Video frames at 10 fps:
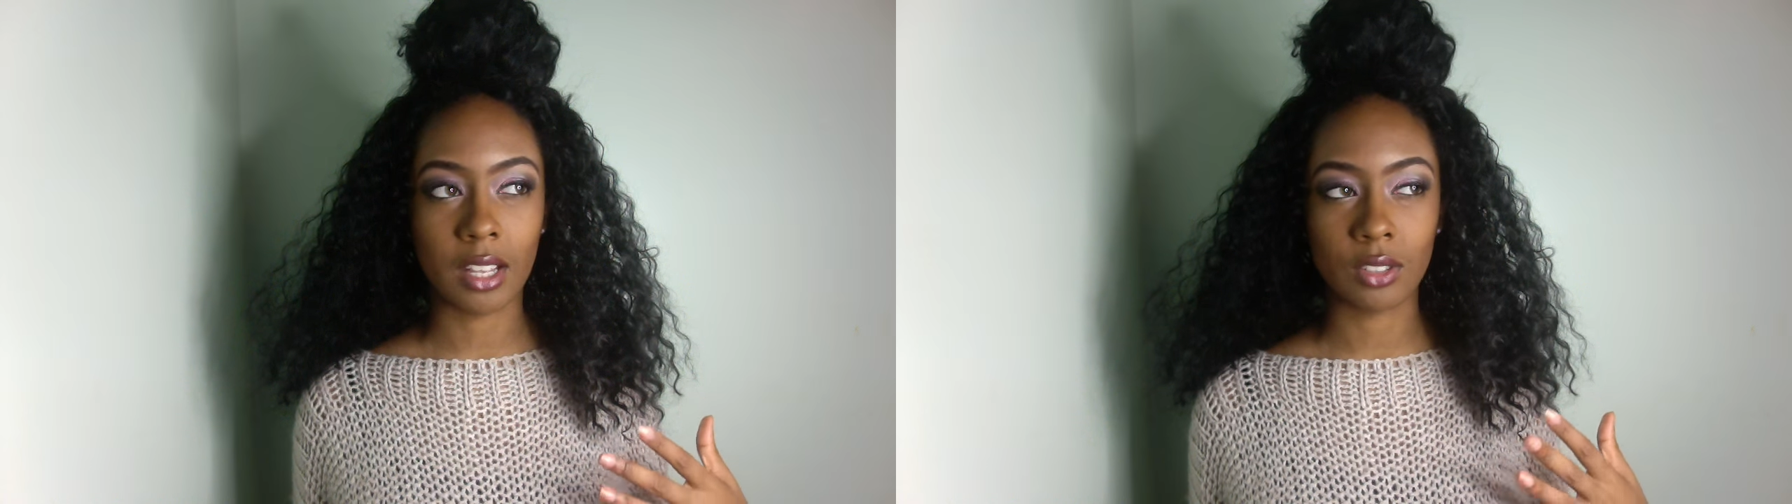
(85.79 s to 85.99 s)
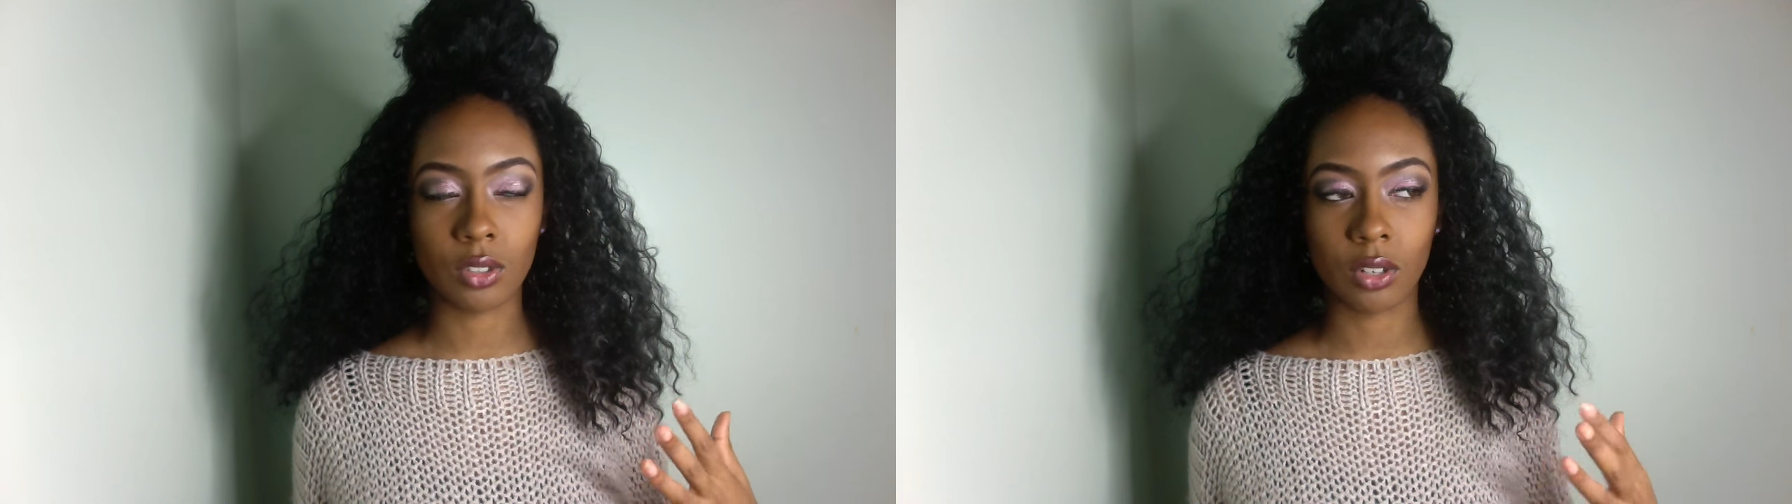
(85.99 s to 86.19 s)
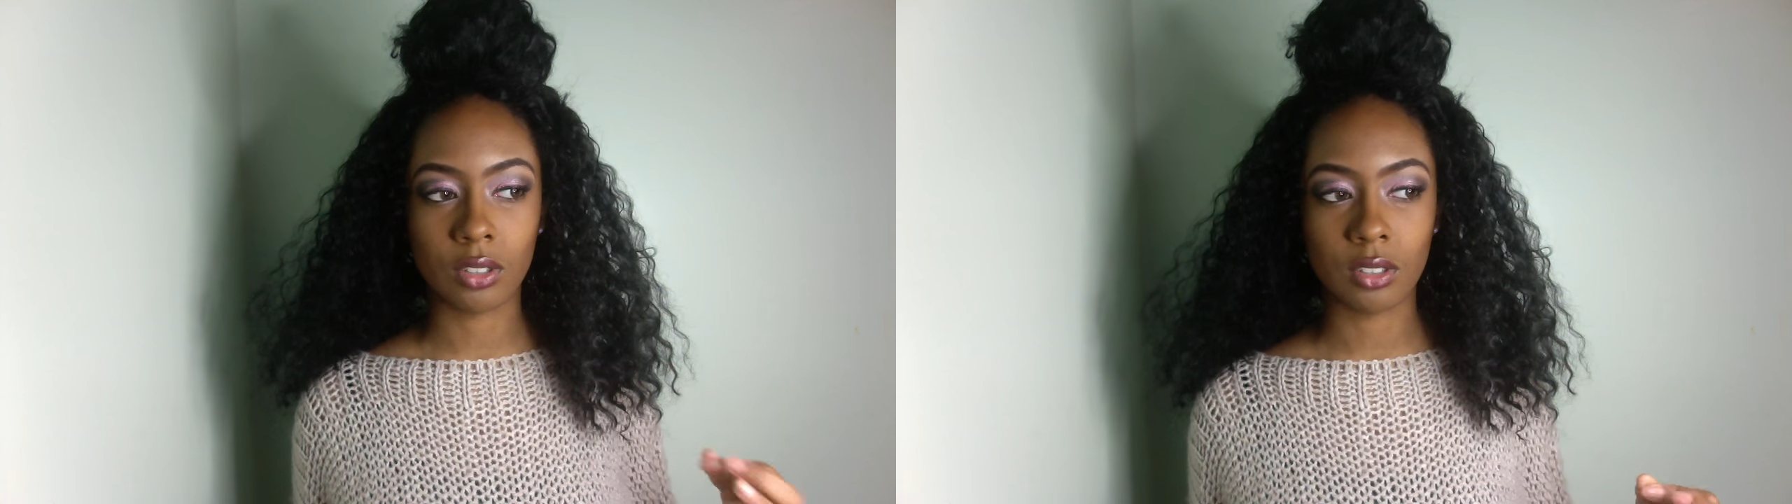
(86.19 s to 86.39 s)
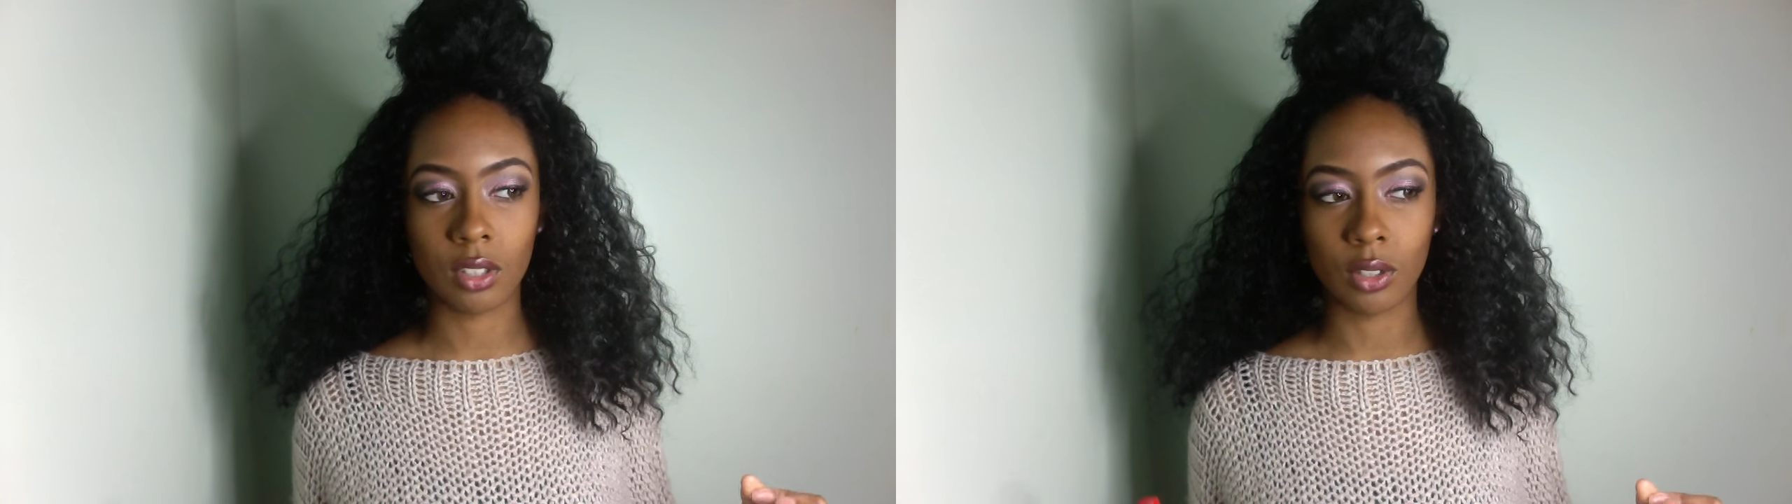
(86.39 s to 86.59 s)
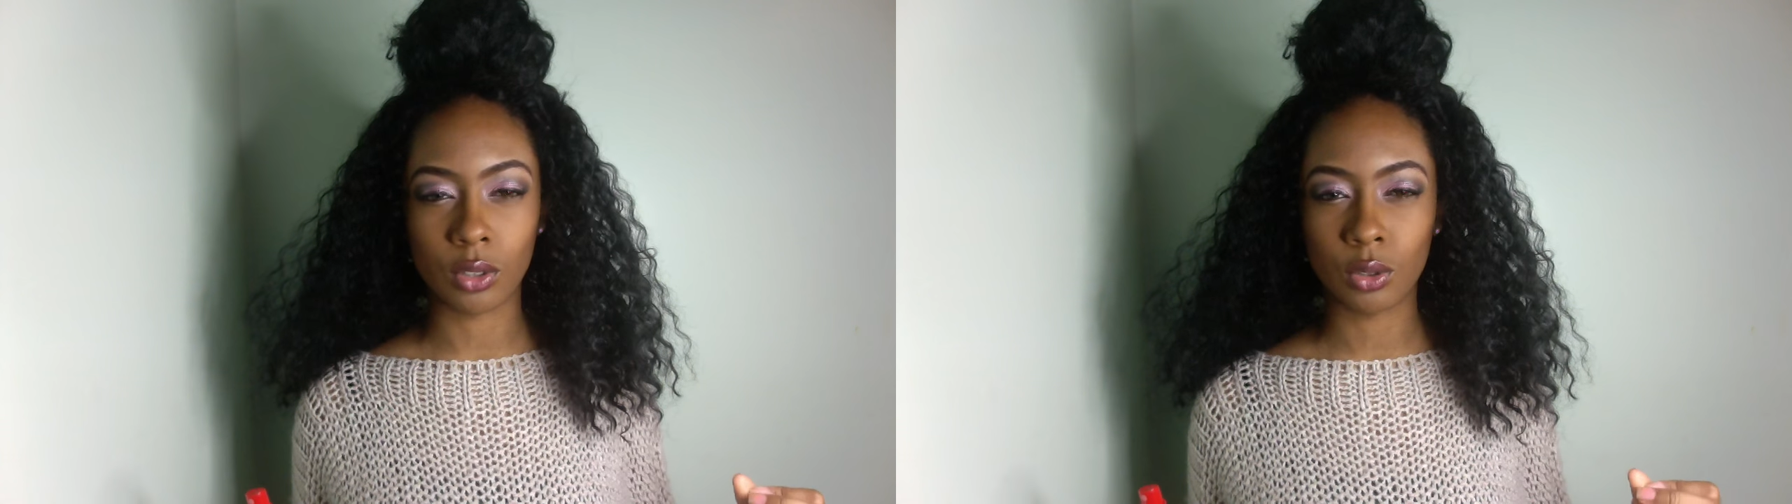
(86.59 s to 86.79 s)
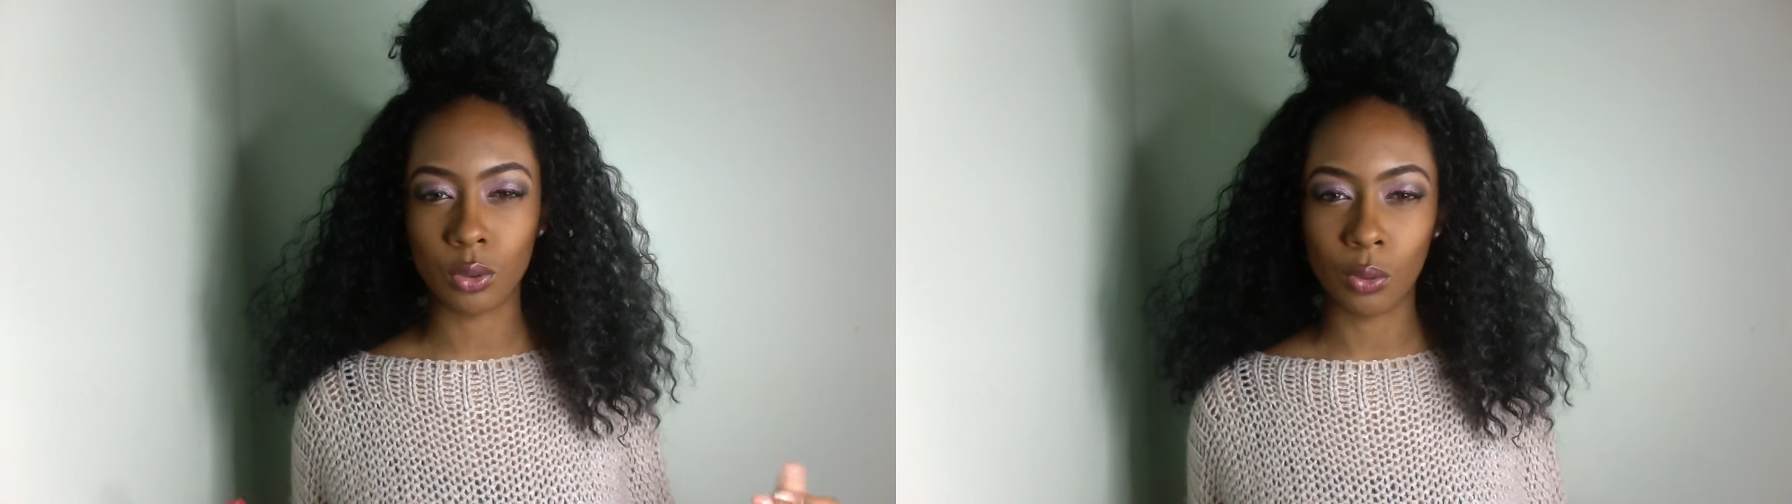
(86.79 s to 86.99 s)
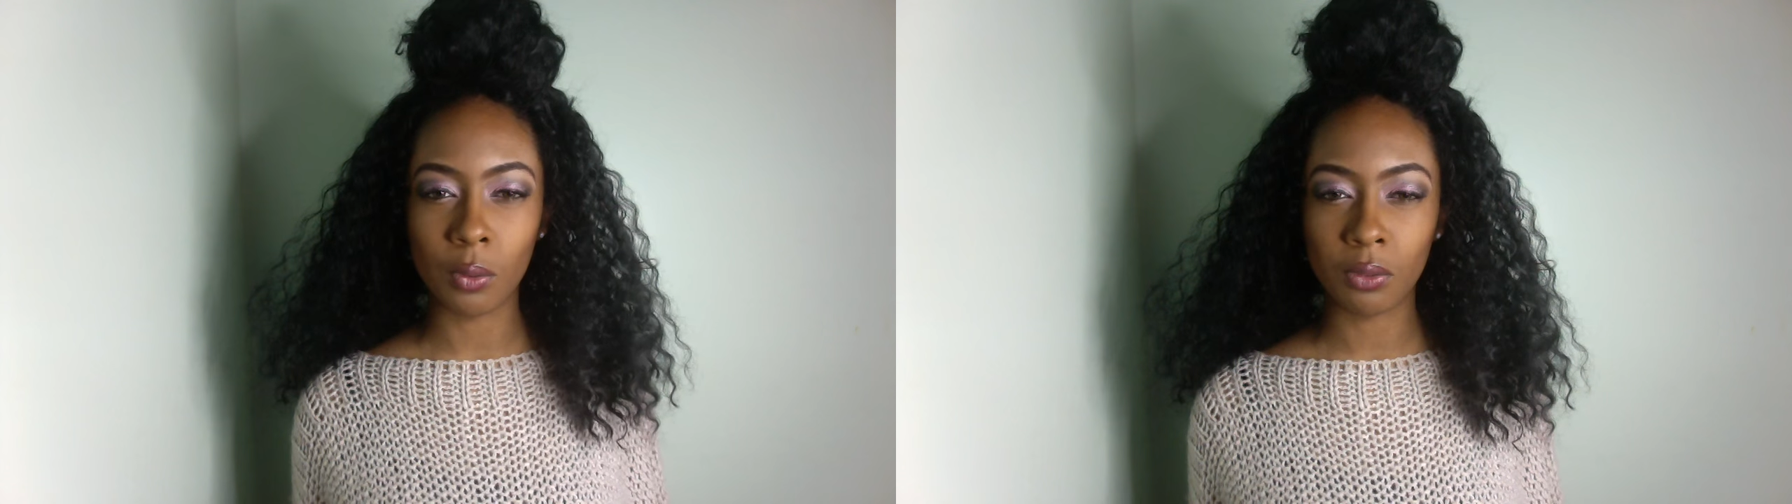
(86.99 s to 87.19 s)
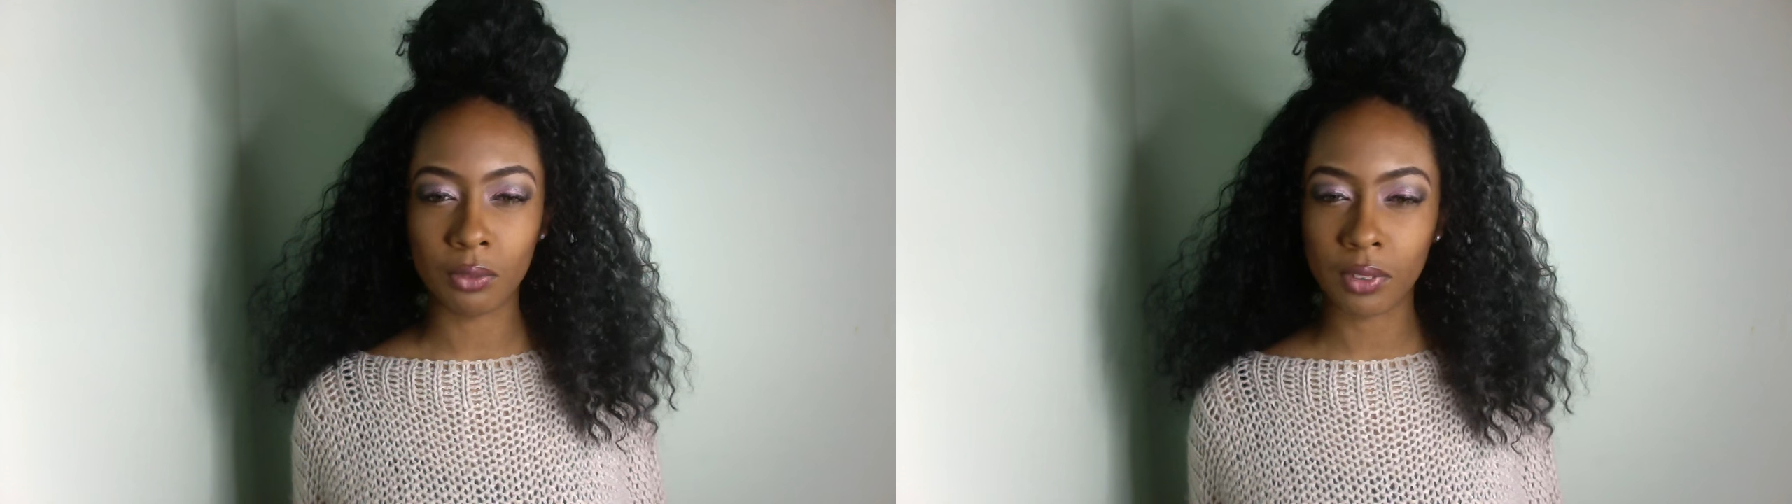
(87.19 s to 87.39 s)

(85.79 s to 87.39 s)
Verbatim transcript: it starts to look too